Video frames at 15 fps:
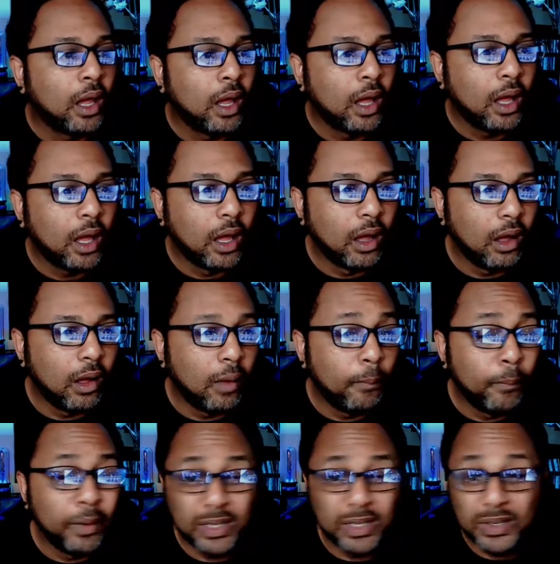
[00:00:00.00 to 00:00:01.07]
But
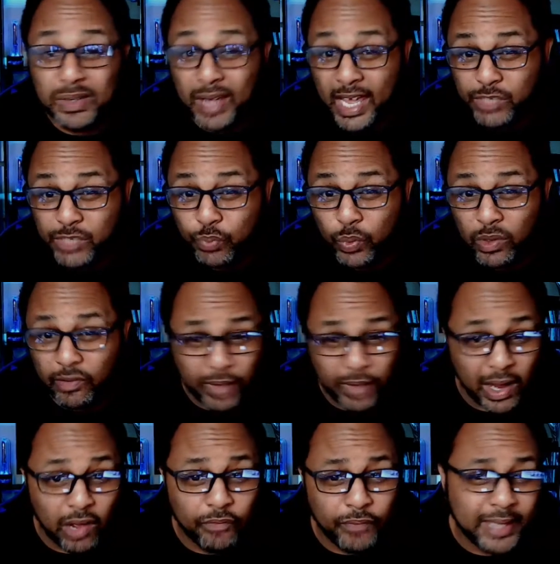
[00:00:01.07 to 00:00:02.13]
the next one,
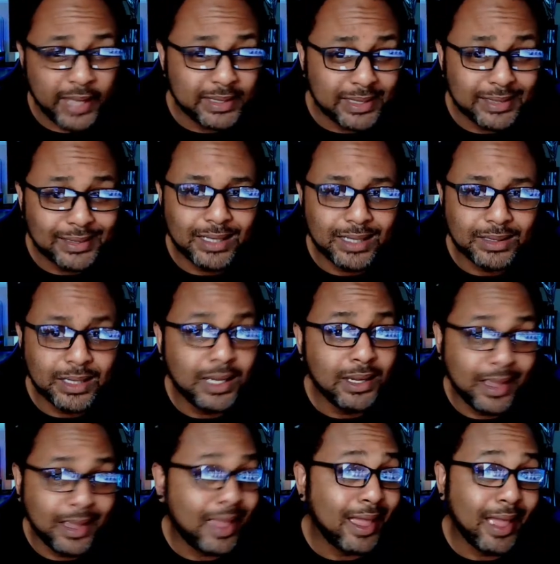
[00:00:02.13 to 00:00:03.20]
Final Fantasy 16,
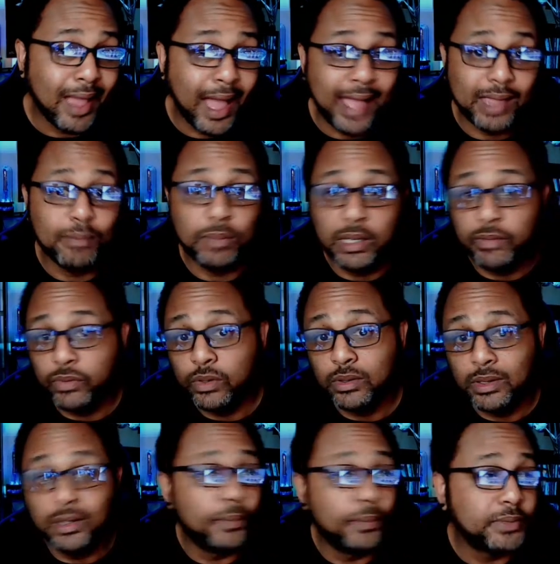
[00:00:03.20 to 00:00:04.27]
yeah, I can believe it. You
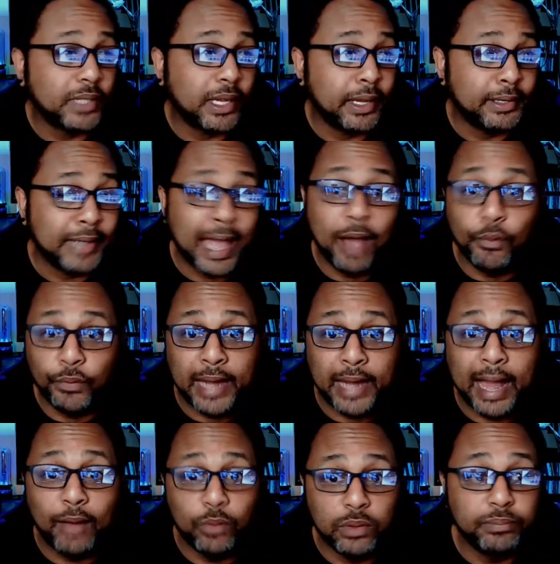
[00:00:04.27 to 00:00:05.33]
know what I'm saying? That one
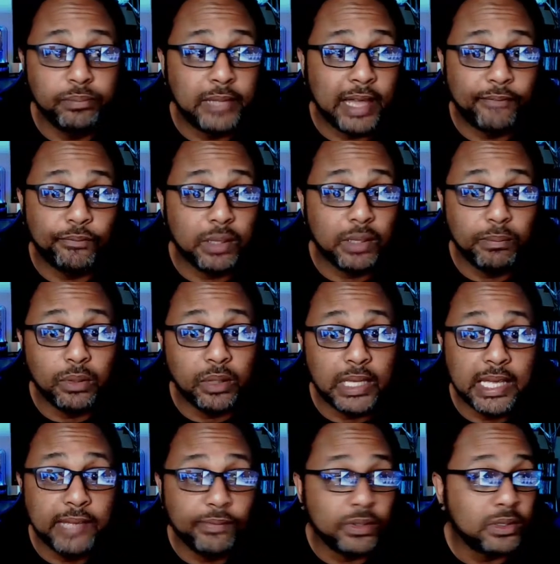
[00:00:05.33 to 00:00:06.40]
I would definitely
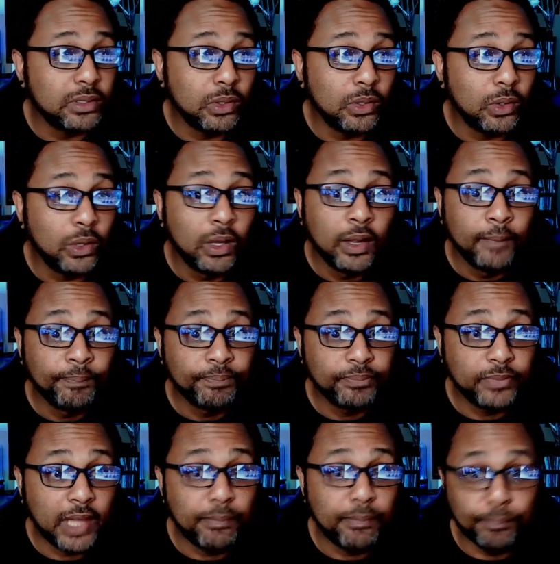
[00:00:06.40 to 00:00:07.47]
believe until
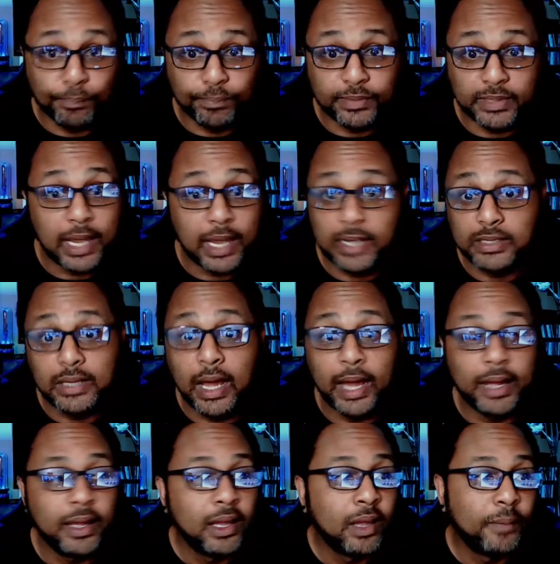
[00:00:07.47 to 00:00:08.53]
they say it's not.
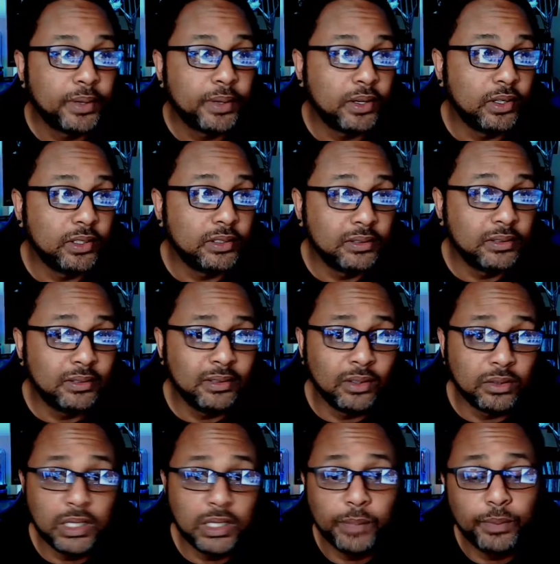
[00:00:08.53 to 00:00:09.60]
Because,
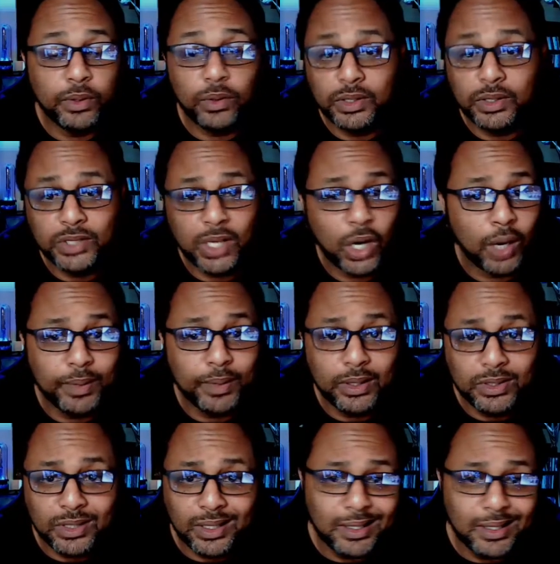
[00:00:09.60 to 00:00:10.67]
typically
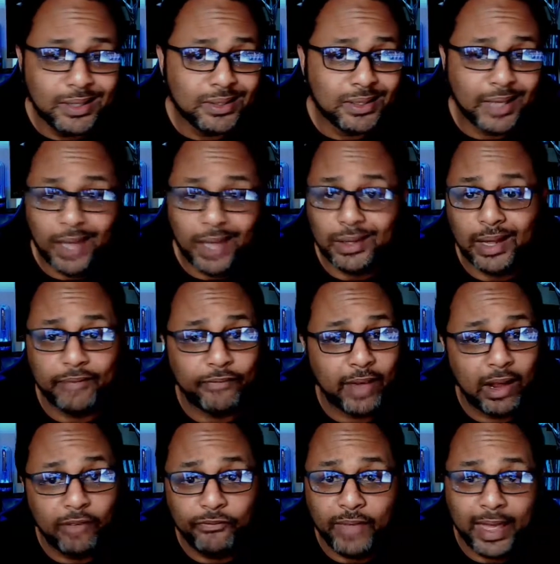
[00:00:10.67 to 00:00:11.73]
JRPGs and games like
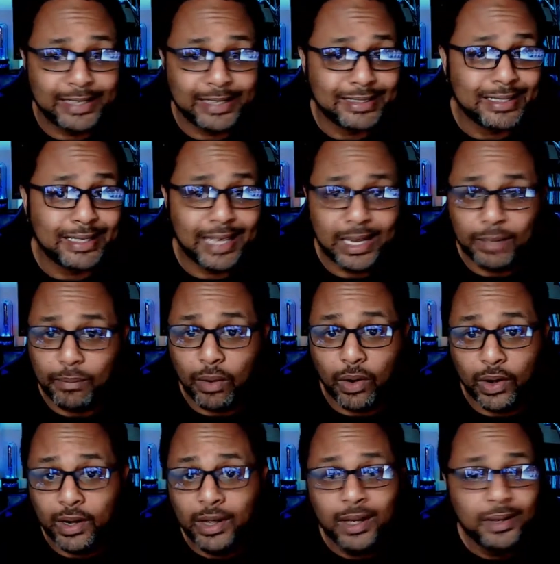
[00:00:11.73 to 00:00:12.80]
Final Fantasy, Kingdom
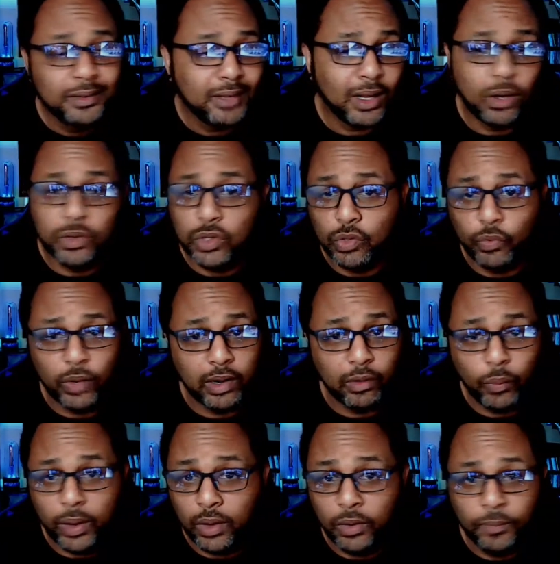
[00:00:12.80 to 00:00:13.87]
Hearts, they don't do very
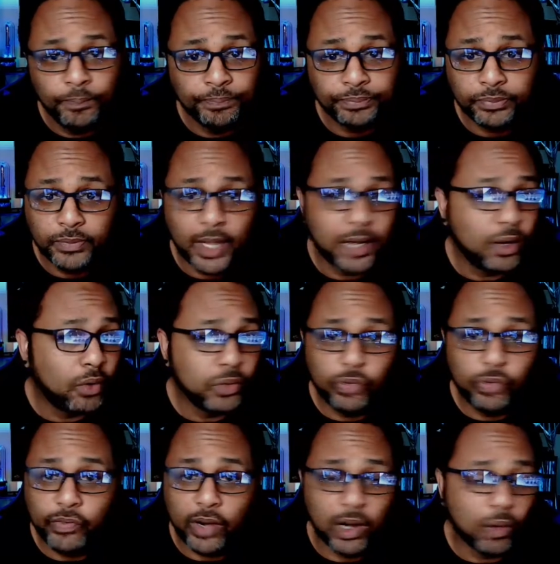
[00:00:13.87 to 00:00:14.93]
well. They don't do
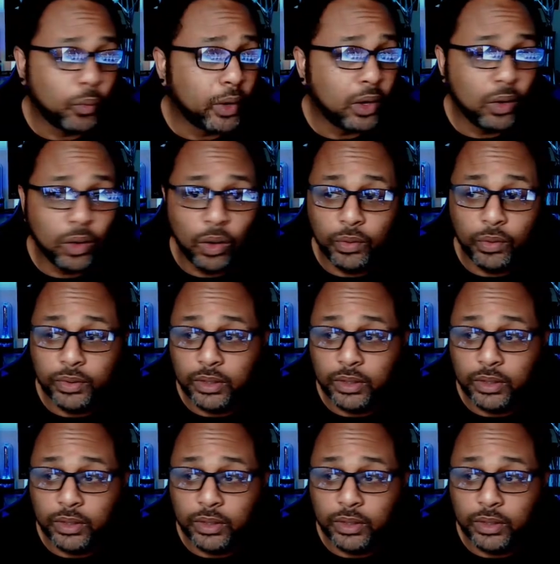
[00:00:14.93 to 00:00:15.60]
very well on